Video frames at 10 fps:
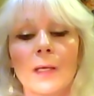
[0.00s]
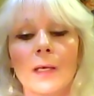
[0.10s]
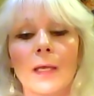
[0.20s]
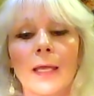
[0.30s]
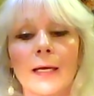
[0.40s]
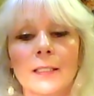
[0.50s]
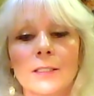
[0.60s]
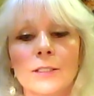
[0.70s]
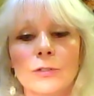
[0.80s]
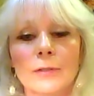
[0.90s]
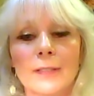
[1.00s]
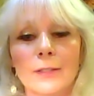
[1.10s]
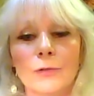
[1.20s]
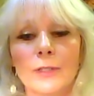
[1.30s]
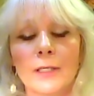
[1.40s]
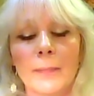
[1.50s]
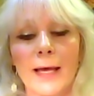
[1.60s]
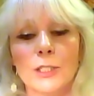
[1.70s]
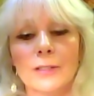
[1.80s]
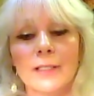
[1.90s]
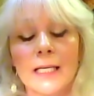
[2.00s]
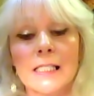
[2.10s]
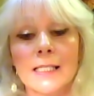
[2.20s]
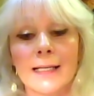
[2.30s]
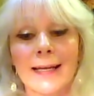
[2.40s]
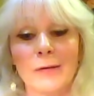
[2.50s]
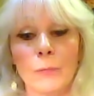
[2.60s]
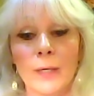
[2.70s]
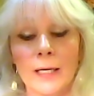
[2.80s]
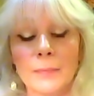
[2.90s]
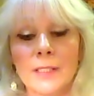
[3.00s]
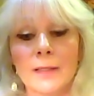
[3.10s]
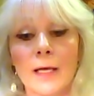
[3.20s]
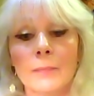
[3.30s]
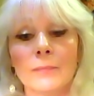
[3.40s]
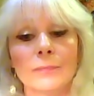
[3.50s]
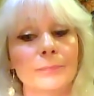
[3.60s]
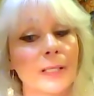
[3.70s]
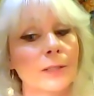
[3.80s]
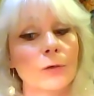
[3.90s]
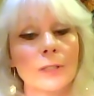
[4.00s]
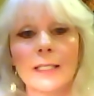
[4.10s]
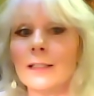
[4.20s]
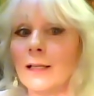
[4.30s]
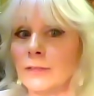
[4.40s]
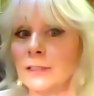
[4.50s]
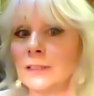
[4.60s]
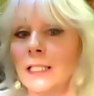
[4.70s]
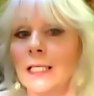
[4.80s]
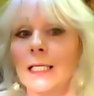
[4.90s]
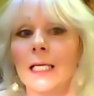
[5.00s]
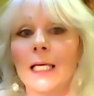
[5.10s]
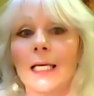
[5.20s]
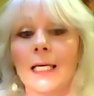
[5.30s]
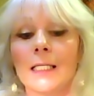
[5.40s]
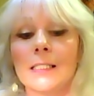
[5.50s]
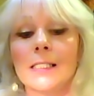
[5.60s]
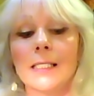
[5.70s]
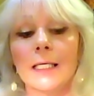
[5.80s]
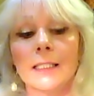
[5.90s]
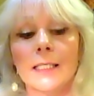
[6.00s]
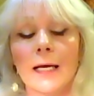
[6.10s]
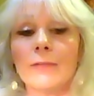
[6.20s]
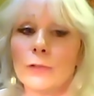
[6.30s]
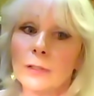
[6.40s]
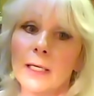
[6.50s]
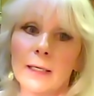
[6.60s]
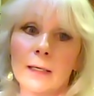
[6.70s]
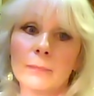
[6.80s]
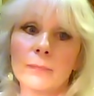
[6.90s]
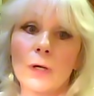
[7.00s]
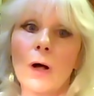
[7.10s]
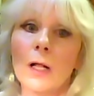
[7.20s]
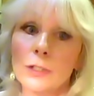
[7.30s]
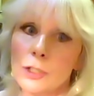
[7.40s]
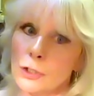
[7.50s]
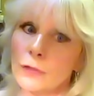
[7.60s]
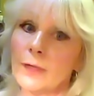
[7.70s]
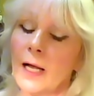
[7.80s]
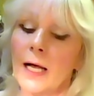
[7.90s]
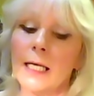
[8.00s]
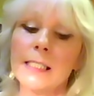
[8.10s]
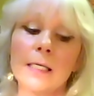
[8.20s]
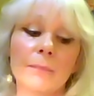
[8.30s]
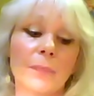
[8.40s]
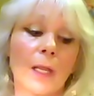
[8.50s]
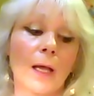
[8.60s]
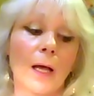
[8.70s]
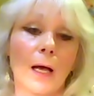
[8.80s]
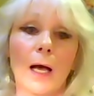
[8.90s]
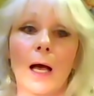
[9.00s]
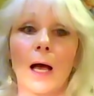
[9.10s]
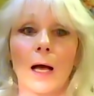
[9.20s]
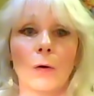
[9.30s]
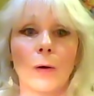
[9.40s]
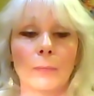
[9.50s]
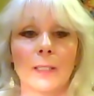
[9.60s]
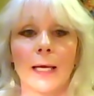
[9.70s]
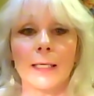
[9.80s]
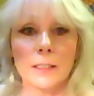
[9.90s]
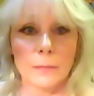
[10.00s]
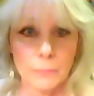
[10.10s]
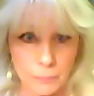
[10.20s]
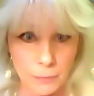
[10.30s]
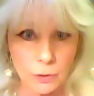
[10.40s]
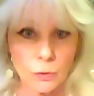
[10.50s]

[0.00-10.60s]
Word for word: And you can imagine this. And I went up to them being only 11 and said, I feel like I'm called to serve God, how I would like to, you know,